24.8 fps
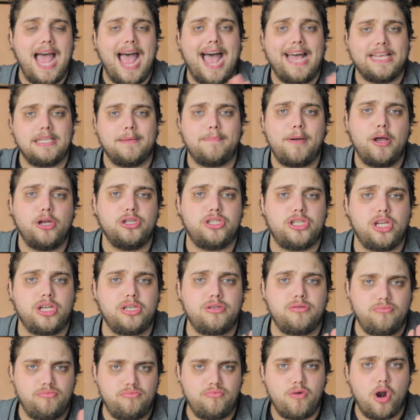as opposed to
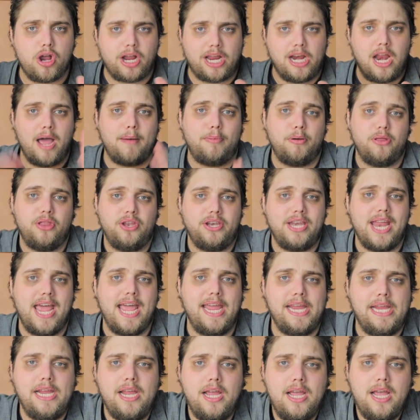rocking up on the
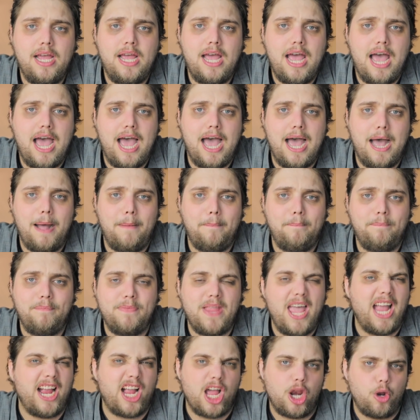day and
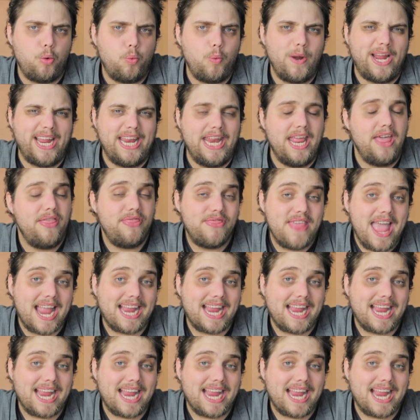kind of winging it.